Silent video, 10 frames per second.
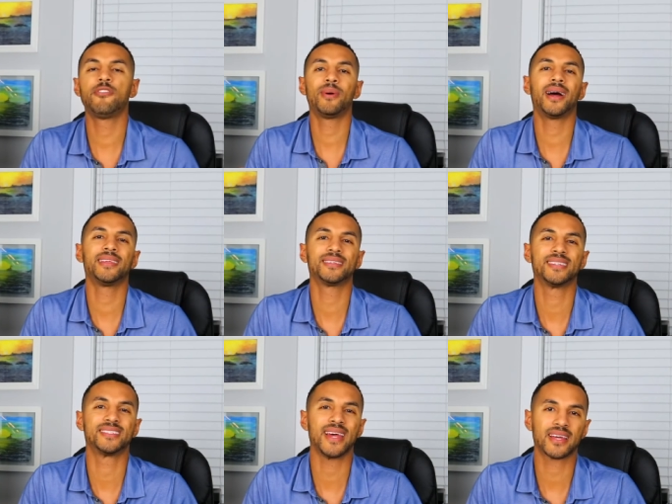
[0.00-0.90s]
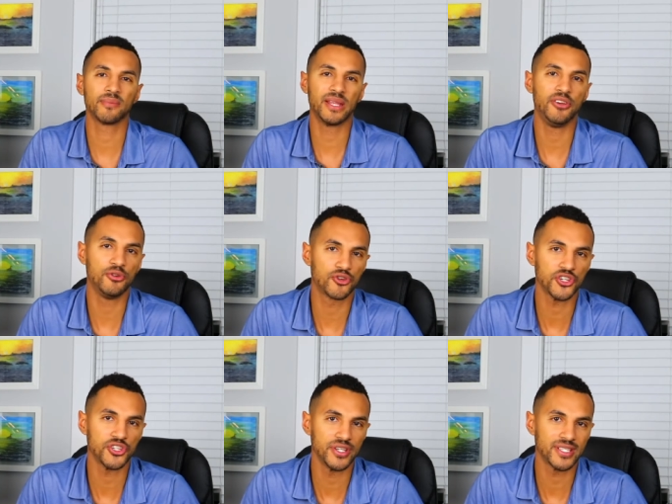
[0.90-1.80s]
everybody, this is Zach the Money
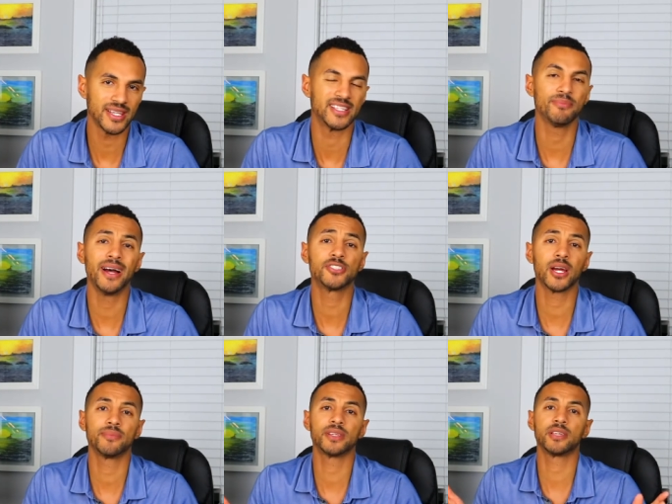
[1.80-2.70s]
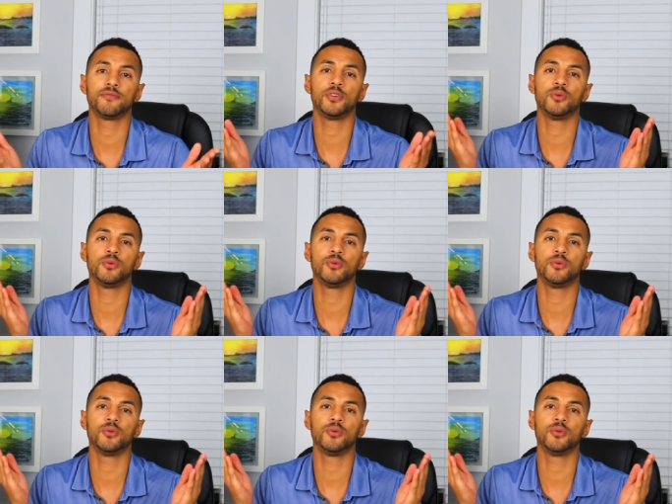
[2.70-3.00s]
Nutritionist. It's my job to give